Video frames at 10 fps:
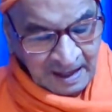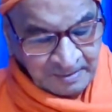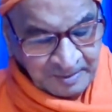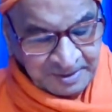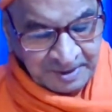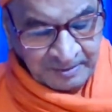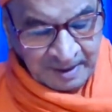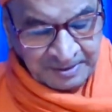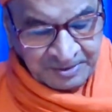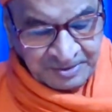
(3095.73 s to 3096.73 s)
And with
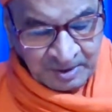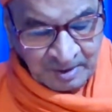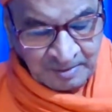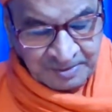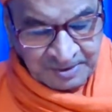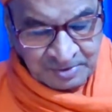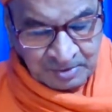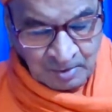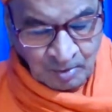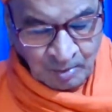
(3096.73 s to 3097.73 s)
the vanishing of
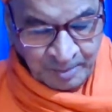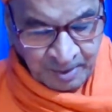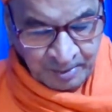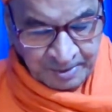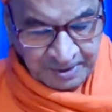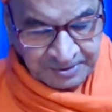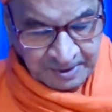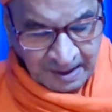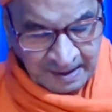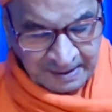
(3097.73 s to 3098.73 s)
this
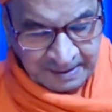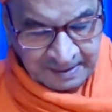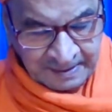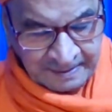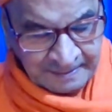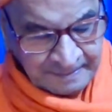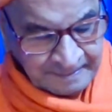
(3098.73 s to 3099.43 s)
ubiquitous I,